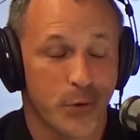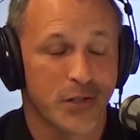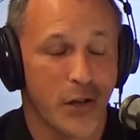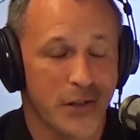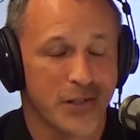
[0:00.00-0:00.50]
who
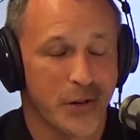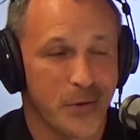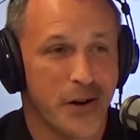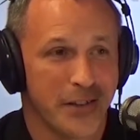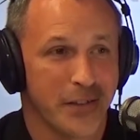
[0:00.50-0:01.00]
was
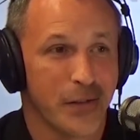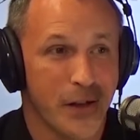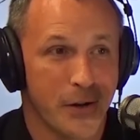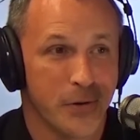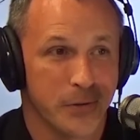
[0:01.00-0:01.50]
also on the
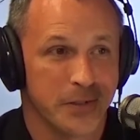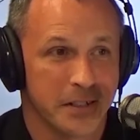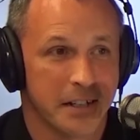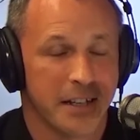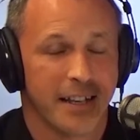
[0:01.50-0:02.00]
loan,
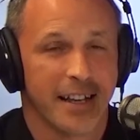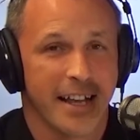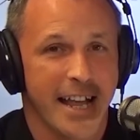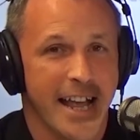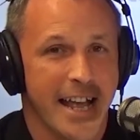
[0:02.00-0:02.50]

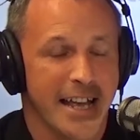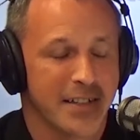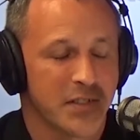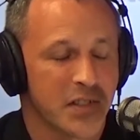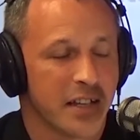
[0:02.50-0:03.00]

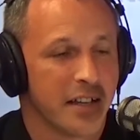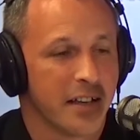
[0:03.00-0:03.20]
and